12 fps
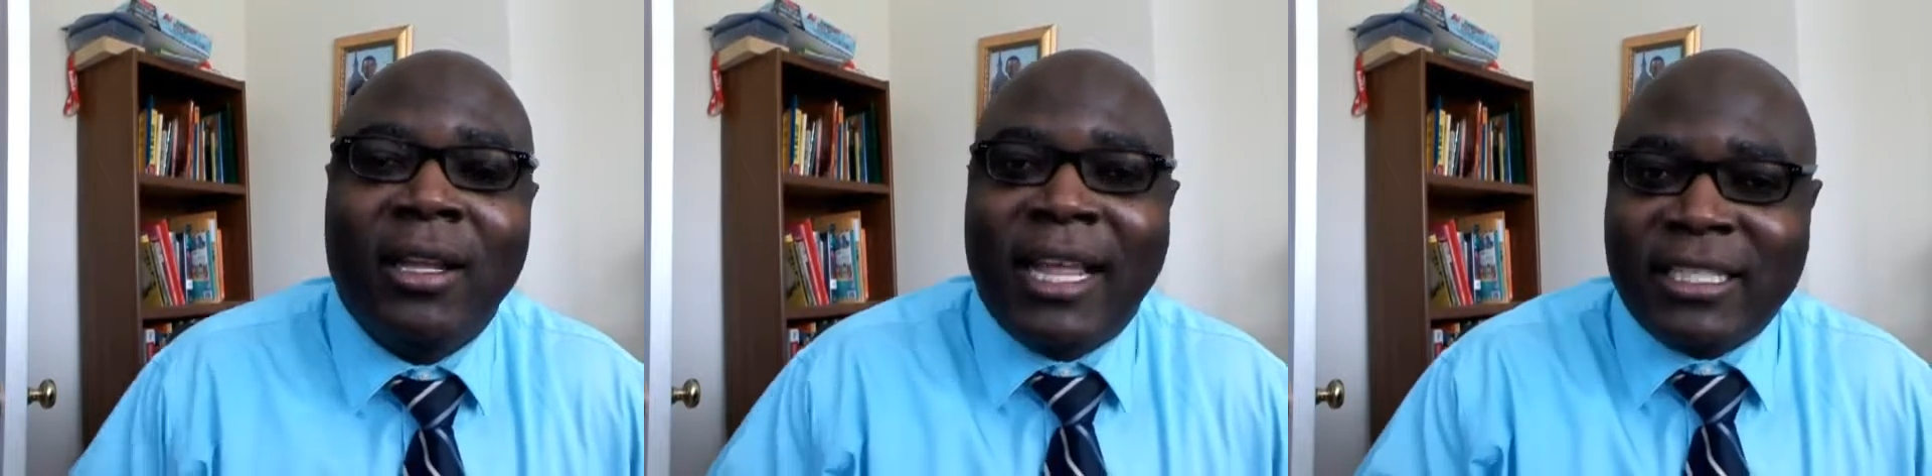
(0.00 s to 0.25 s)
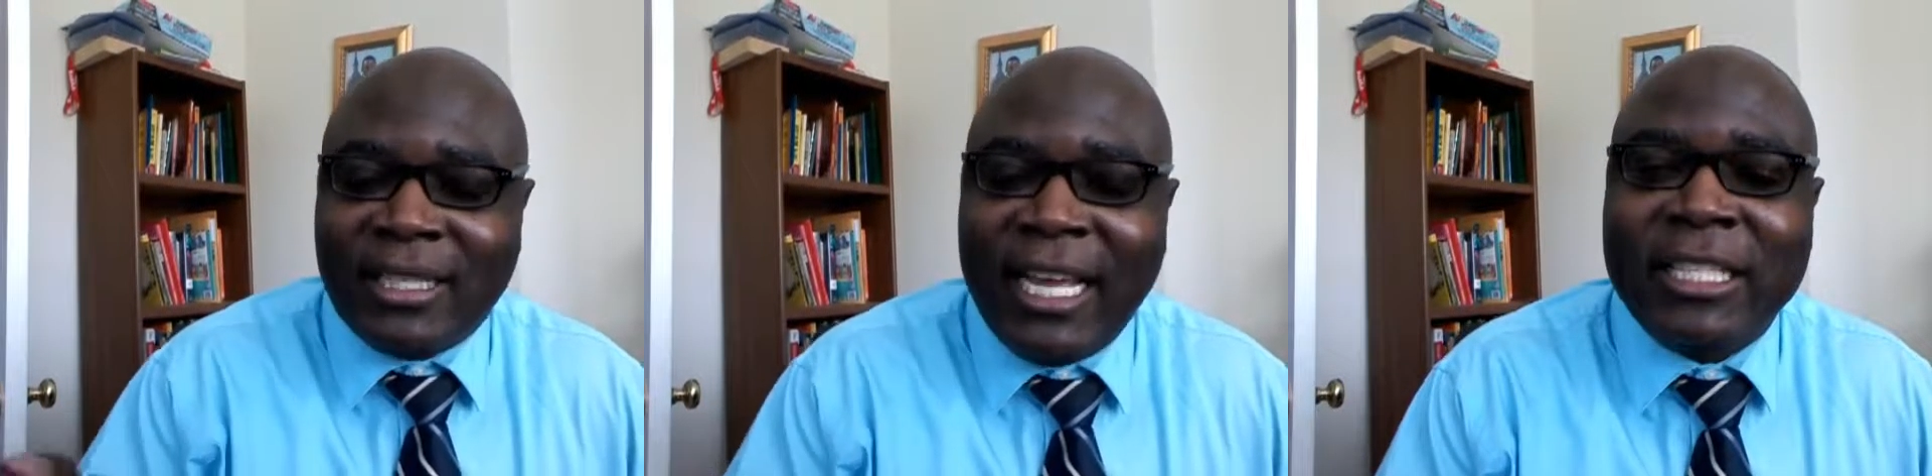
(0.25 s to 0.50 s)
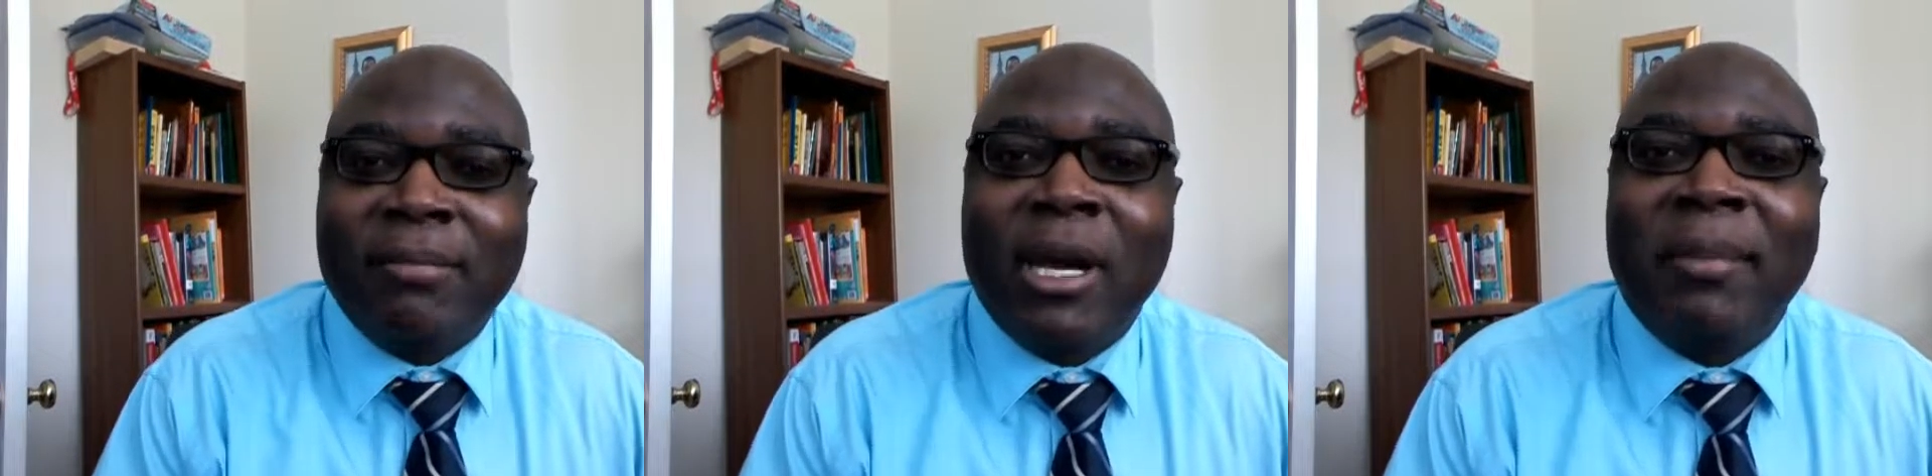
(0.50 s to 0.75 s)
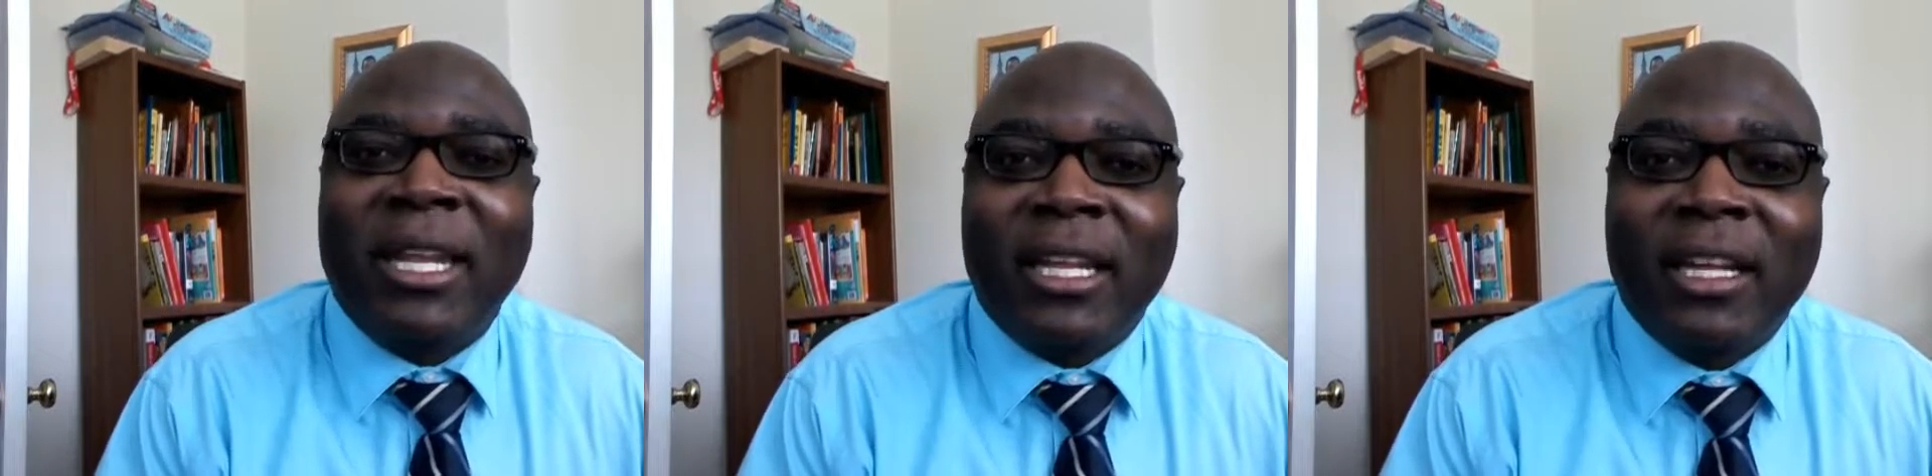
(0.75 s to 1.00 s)
that's less
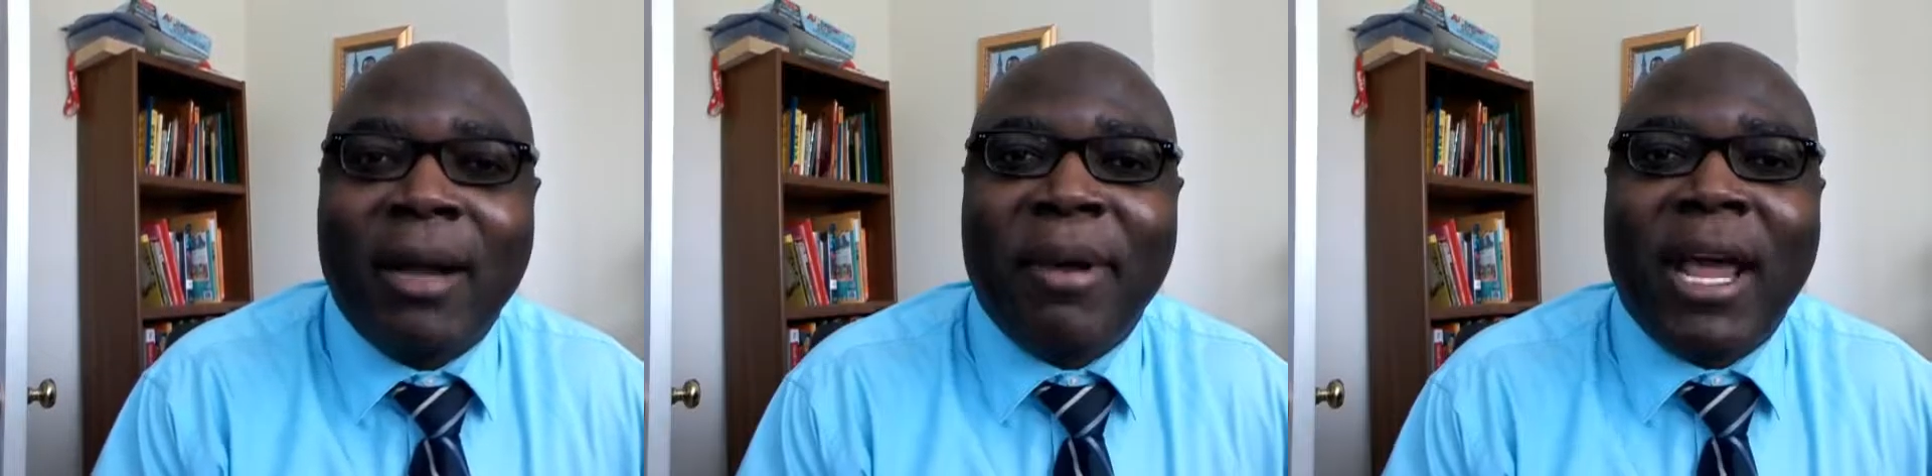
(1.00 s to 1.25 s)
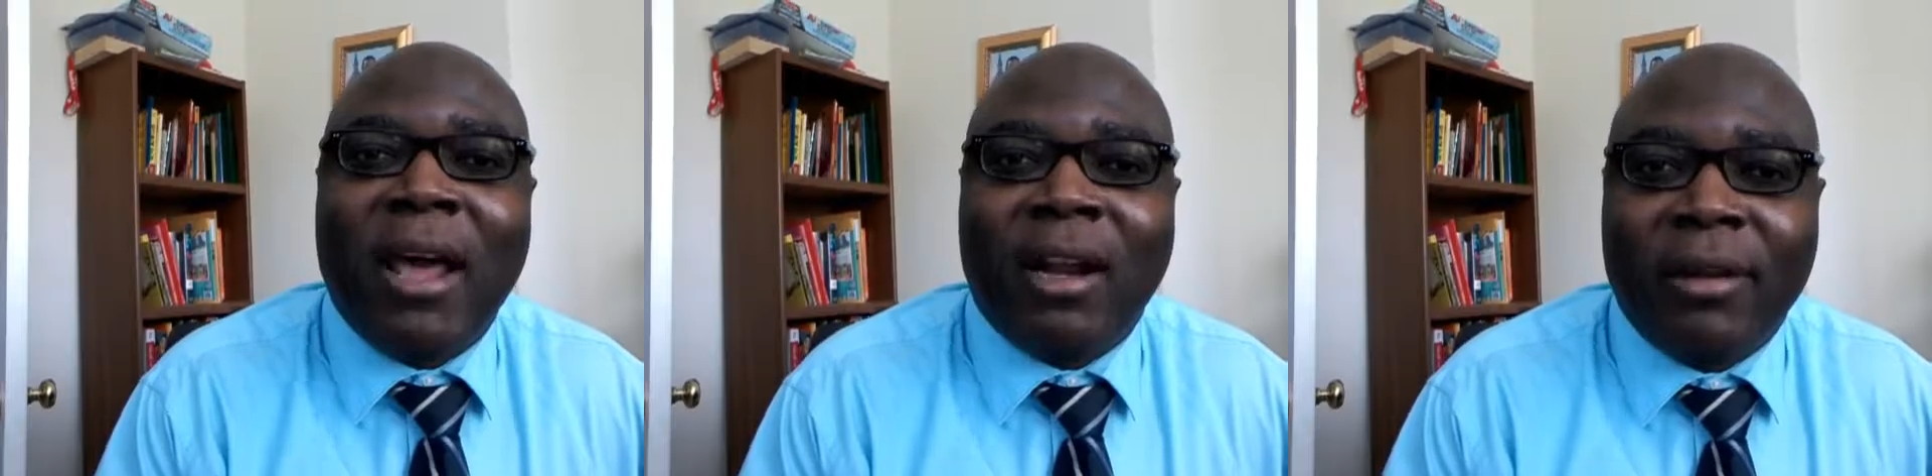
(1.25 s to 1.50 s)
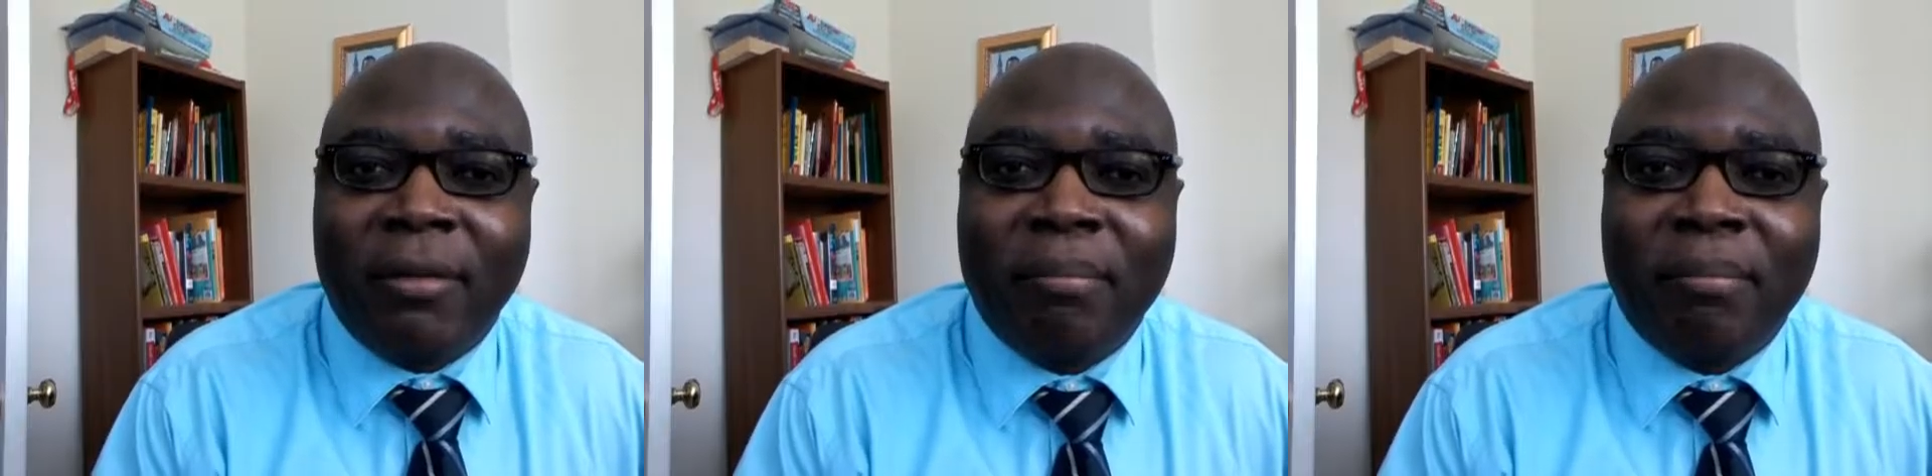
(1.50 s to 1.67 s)
money coming out of